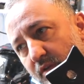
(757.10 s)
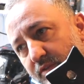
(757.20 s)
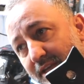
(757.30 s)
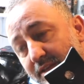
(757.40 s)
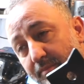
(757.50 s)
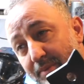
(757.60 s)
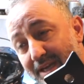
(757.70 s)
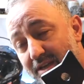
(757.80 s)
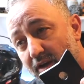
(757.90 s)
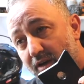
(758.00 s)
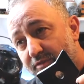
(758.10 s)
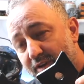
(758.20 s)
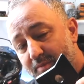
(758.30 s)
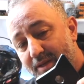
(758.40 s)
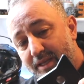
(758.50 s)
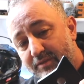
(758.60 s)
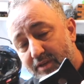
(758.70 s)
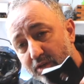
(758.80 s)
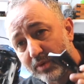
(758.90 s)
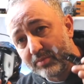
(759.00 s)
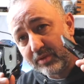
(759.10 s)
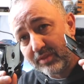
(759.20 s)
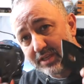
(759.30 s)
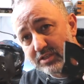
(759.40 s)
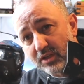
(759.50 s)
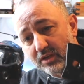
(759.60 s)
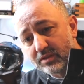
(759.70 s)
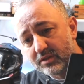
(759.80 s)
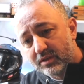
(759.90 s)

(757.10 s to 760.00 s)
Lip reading: take the peak off, I believe, and you want to put these on.